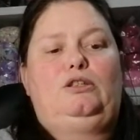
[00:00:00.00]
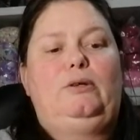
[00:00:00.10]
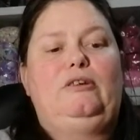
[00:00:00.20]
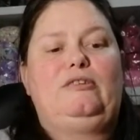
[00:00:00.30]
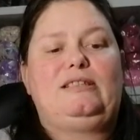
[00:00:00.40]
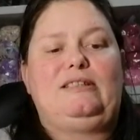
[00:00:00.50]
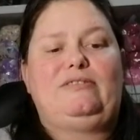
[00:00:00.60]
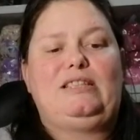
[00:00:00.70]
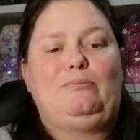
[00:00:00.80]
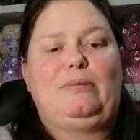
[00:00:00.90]

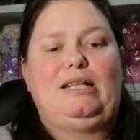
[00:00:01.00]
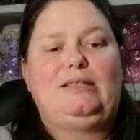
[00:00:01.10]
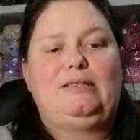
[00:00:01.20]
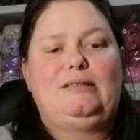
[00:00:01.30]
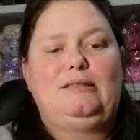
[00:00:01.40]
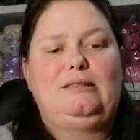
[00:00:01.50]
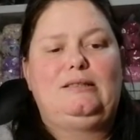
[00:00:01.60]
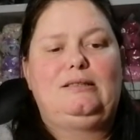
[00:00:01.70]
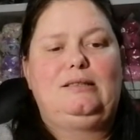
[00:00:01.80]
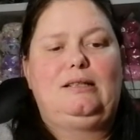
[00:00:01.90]
270
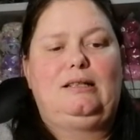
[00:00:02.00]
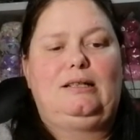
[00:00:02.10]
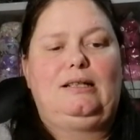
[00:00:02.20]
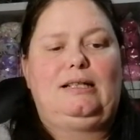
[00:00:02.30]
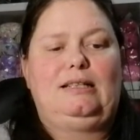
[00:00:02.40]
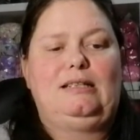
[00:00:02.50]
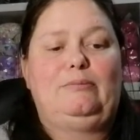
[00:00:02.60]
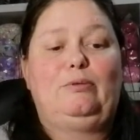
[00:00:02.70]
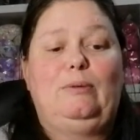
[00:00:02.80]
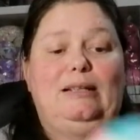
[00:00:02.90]
meters, color number